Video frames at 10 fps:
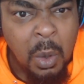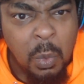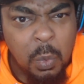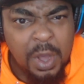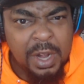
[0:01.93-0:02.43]

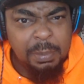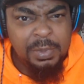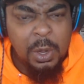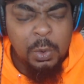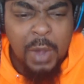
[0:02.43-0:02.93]
What up,
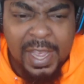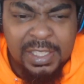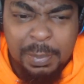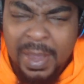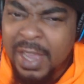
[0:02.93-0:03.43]
though?
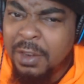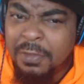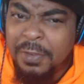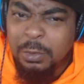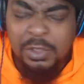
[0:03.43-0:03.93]
Heist man, the
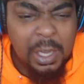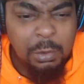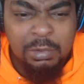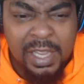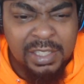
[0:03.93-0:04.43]
foe,
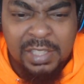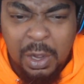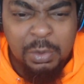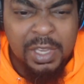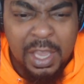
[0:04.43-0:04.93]
talk that
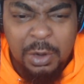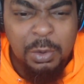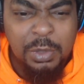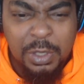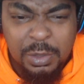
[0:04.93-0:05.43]
talk,
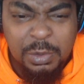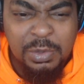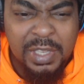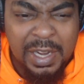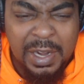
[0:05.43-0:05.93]
ghetto news and